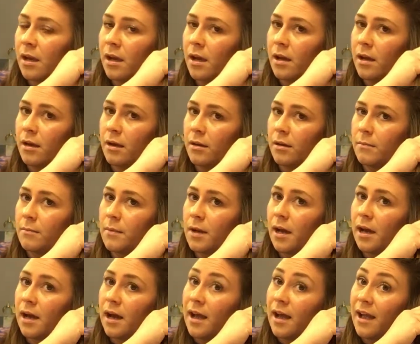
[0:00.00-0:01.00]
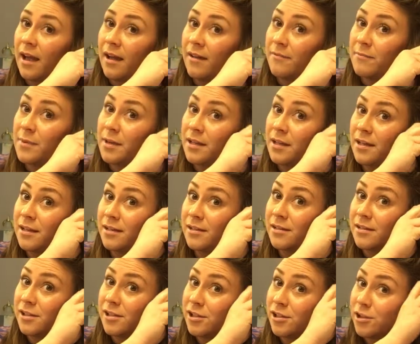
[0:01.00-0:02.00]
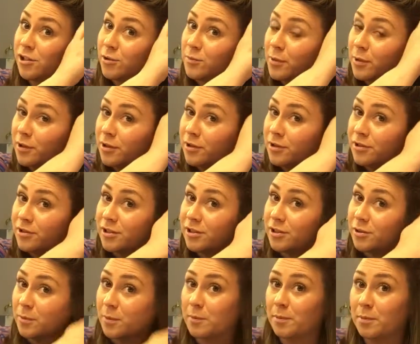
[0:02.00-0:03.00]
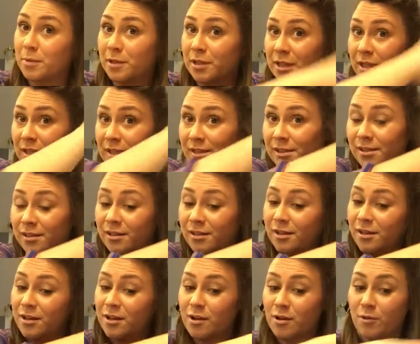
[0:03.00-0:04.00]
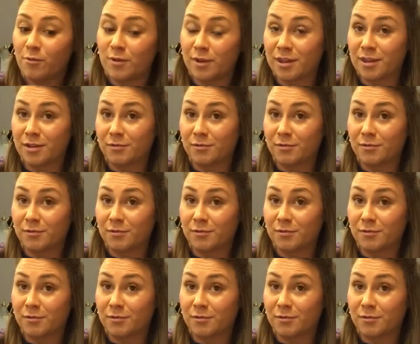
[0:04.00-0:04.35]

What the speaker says: I have been super pleased with